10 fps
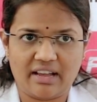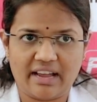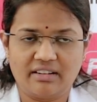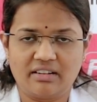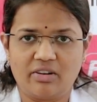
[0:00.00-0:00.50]

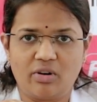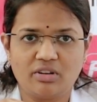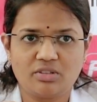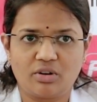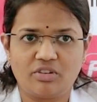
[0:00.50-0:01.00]
and
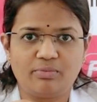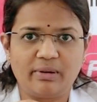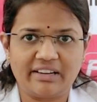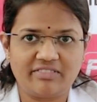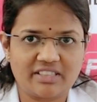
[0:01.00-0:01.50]
lot of
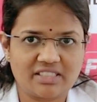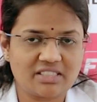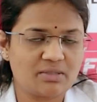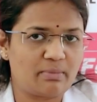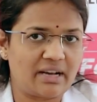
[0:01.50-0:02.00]
blood
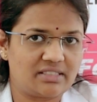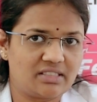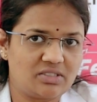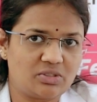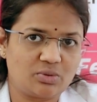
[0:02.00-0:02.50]
vessels
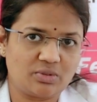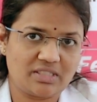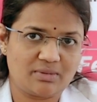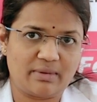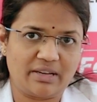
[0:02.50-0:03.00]
passes through
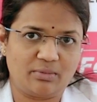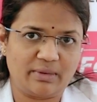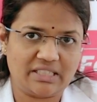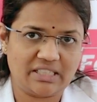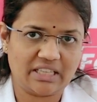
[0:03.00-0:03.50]
this
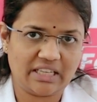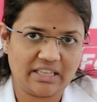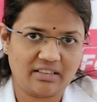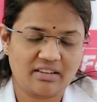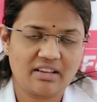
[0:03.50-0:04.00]
myometrial
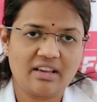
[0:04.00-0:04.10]
layer.